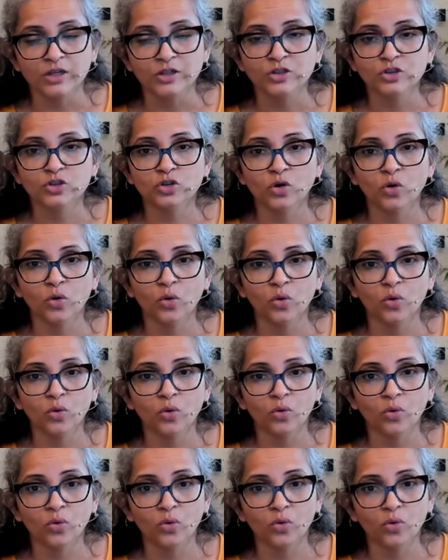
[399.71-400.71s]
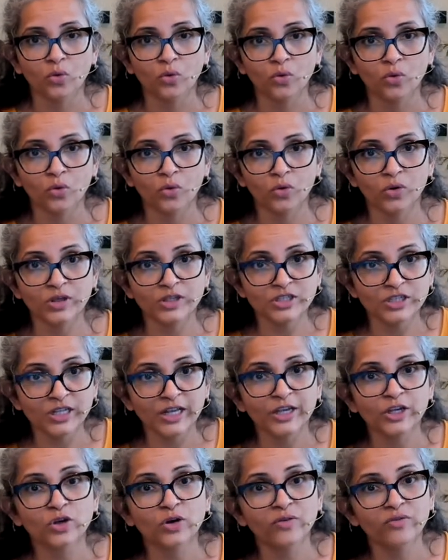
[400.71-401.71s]
So it's
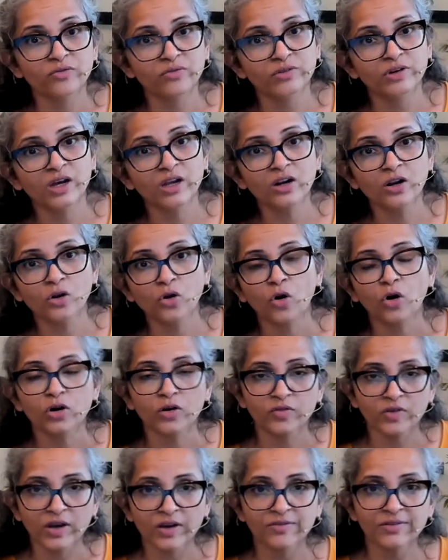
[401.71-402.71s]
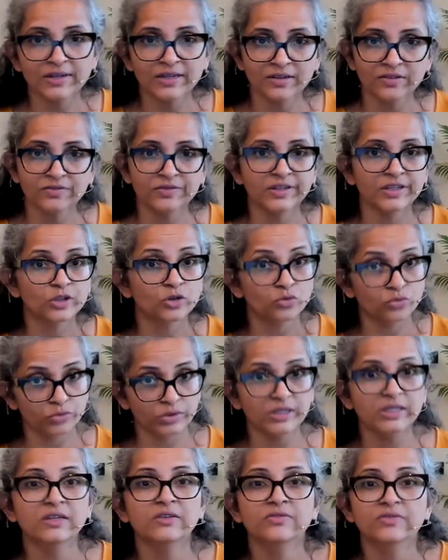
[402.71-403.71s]
like you have done a lot of heavy lifting, you
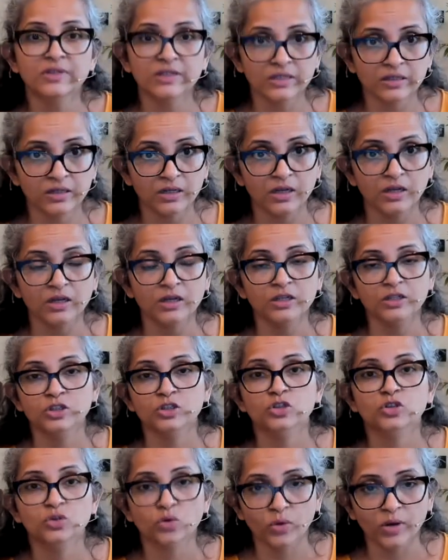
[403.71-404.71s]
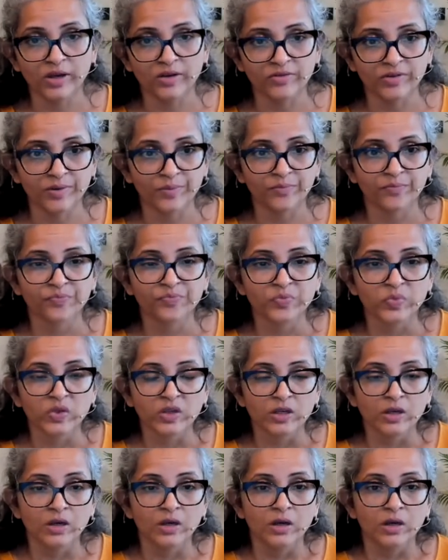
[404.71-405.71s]
really feel so heavy.
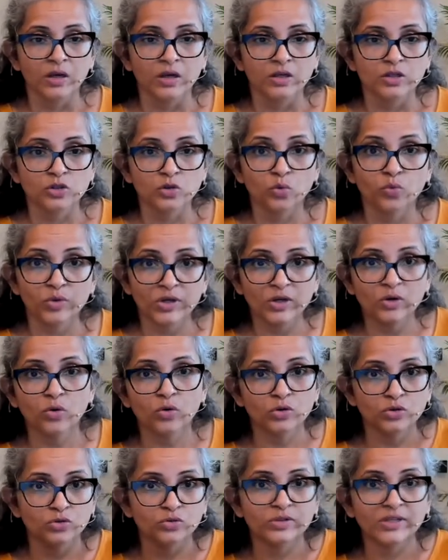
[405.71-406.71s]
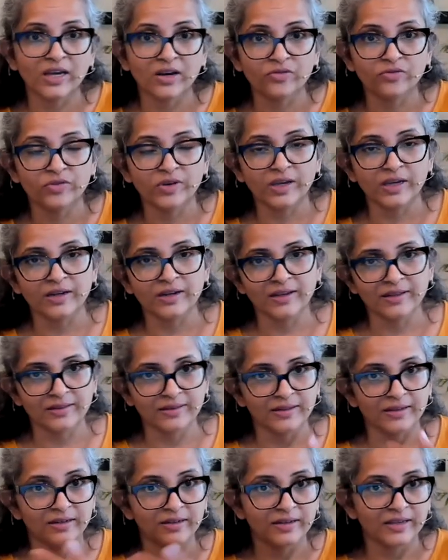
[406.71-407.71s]
So we go to caffeine,
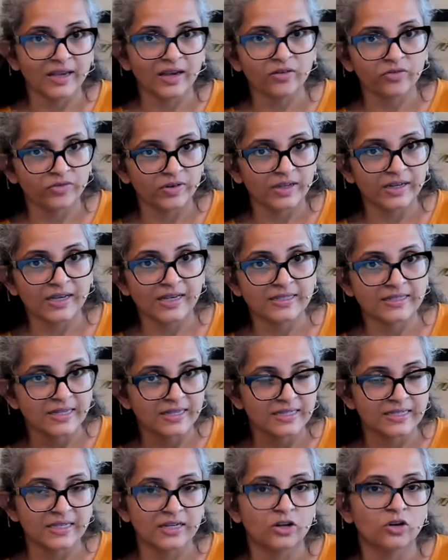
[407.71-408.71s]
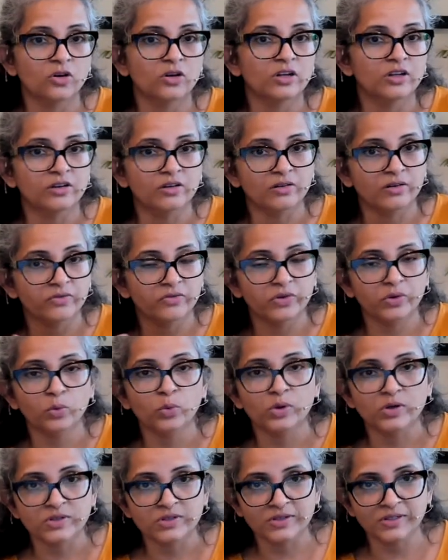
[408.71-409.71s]
and then caffeine, as I said earlier, will
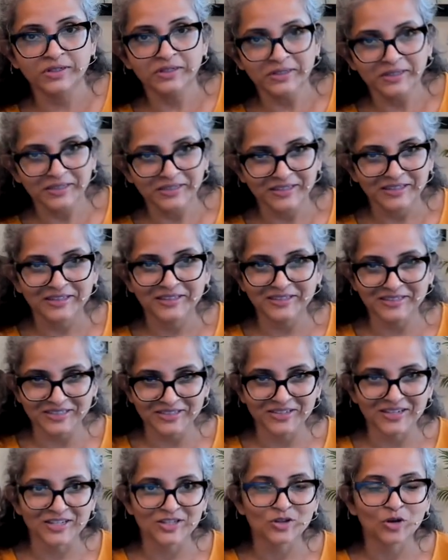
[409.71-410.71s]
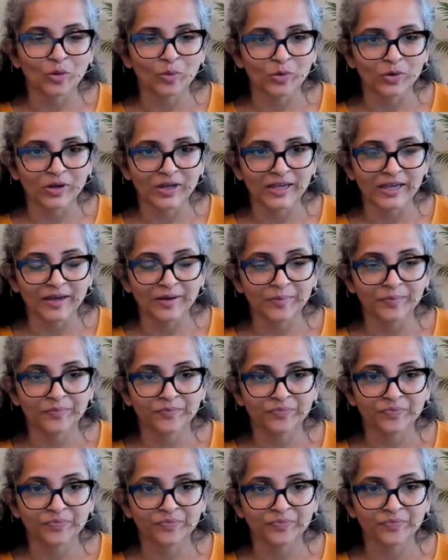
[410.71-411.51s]
worsen the stress hormone again.